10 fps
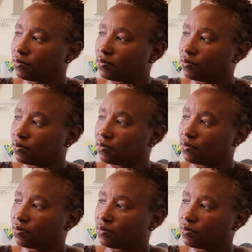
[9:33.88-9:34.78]

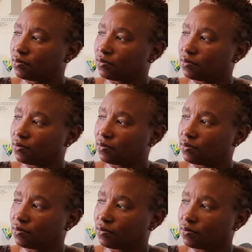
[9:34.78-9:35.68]

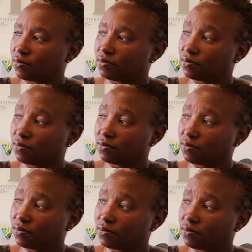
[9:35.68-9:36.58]

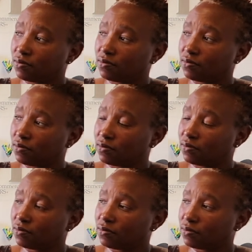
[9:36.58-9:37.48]

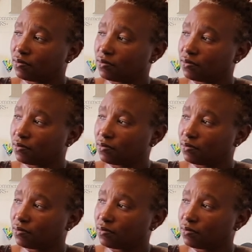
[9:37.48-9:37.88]
(not speaking)